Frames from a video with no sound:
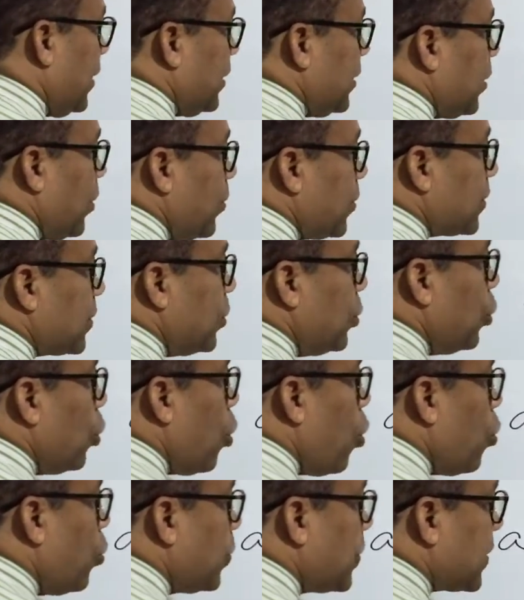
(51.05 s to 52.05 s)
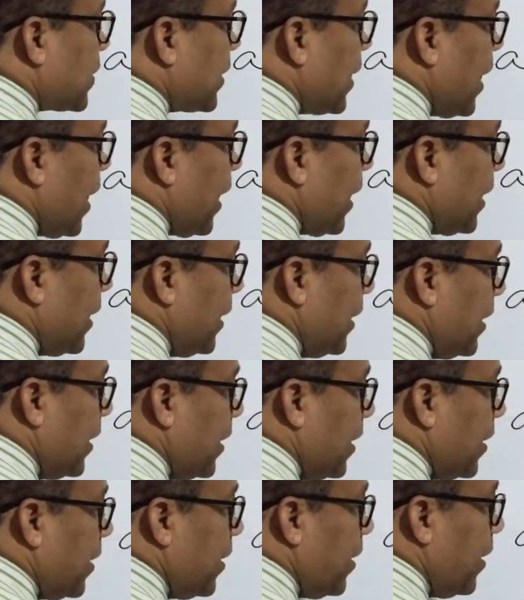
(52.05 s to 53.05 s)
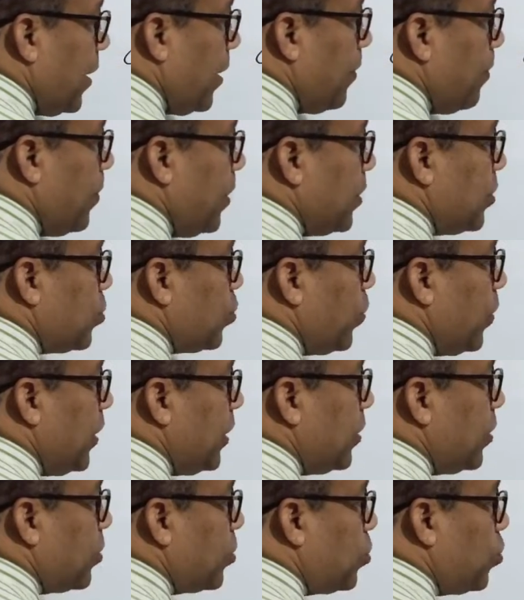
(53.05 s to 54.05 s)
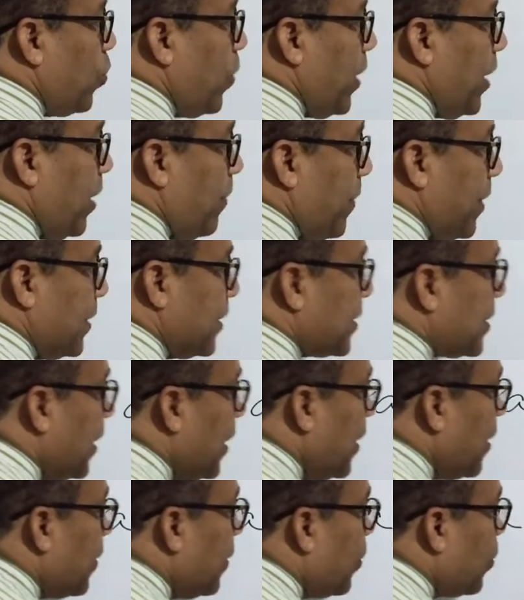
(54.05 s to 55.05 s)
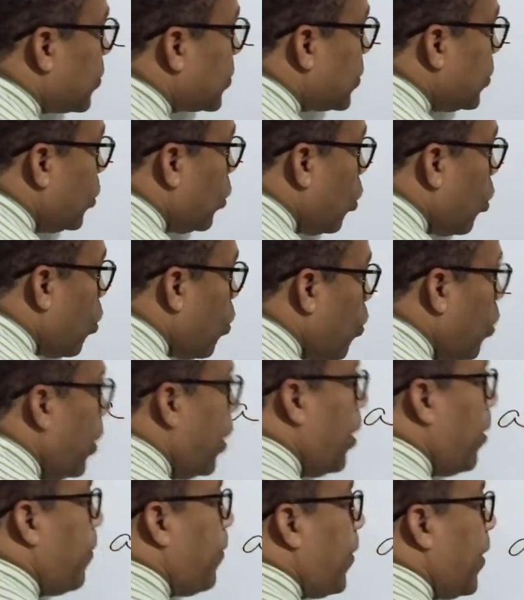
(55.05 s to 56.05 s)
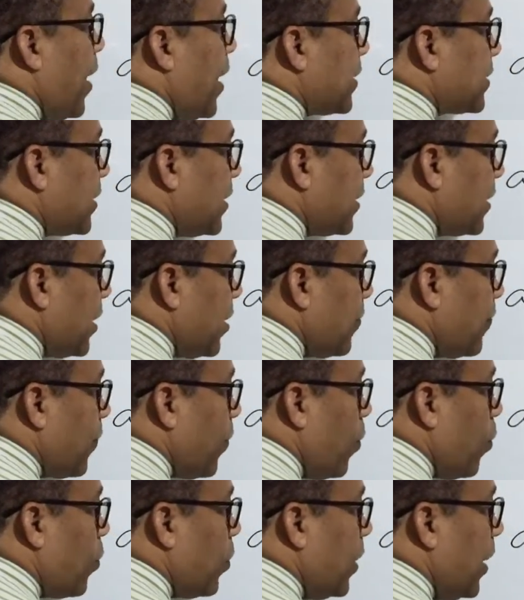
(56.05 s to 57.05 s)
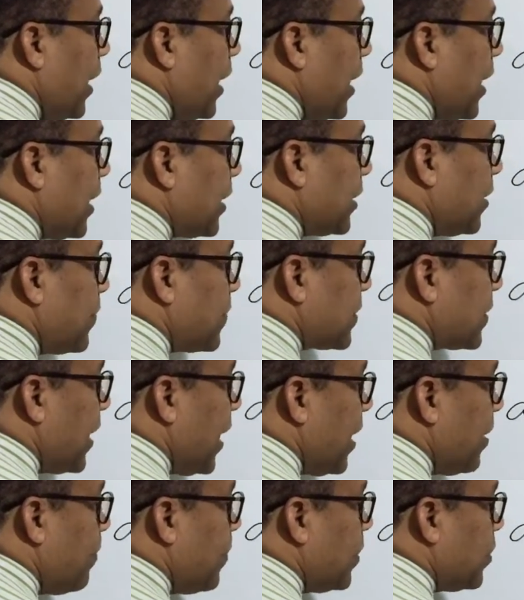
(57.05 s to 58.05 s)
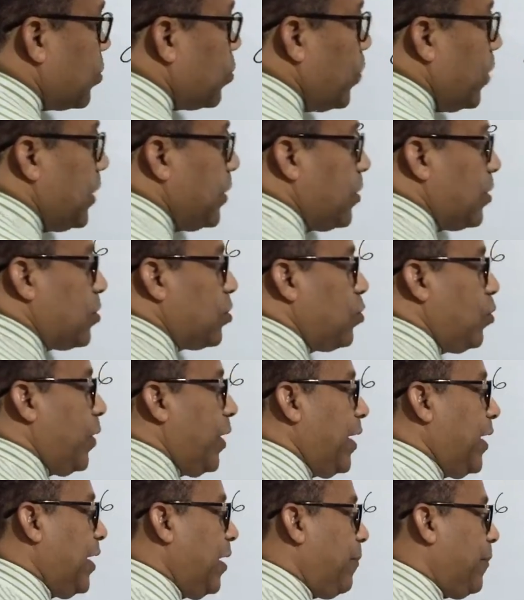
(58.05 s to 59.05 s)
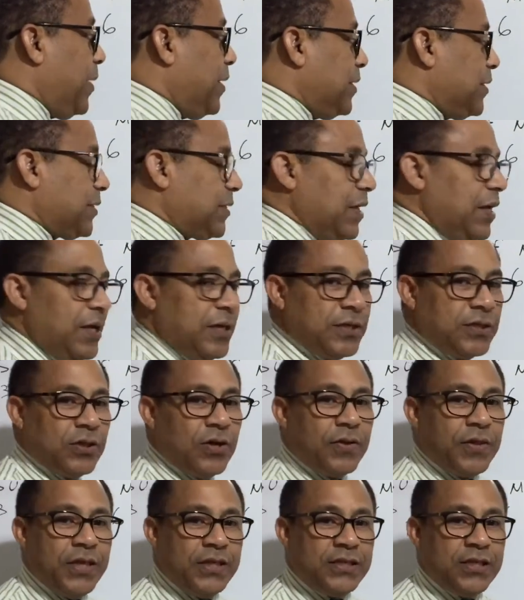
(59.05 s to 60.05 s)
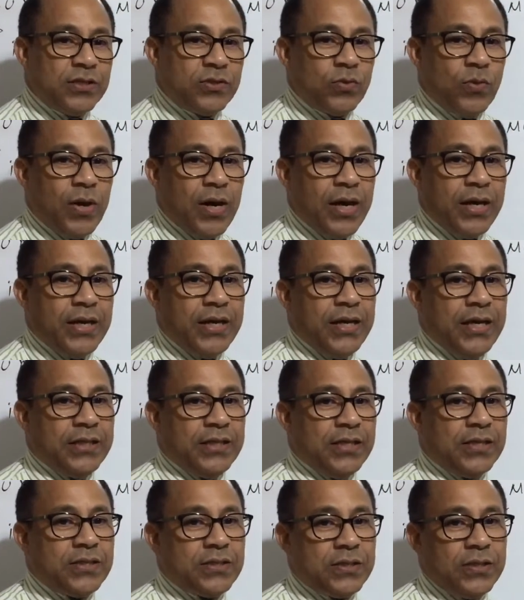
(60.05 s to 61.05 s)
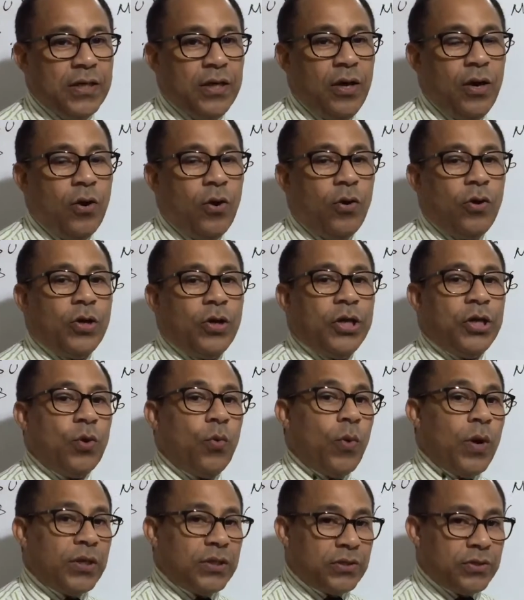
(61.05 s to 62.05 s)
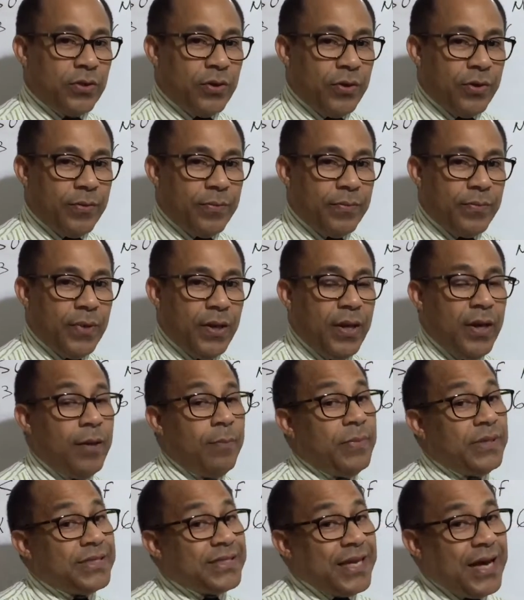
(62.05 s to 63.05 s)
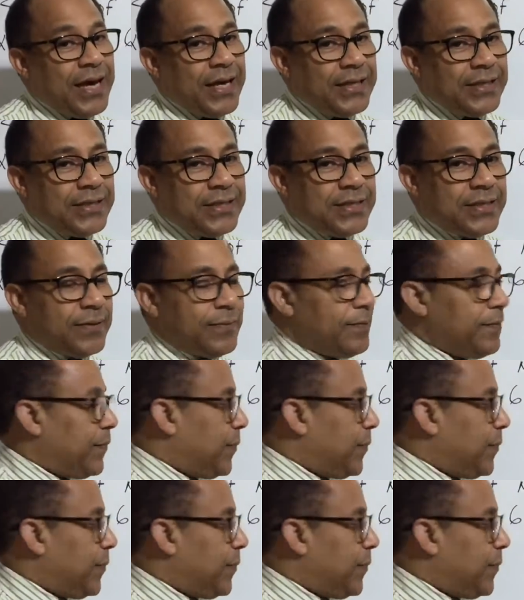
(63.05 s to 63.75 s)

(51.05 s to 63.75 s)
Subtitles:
there's no sign between the two elements. There's no positive or negative sign between the two elements. So this is why it is only one term. Besides,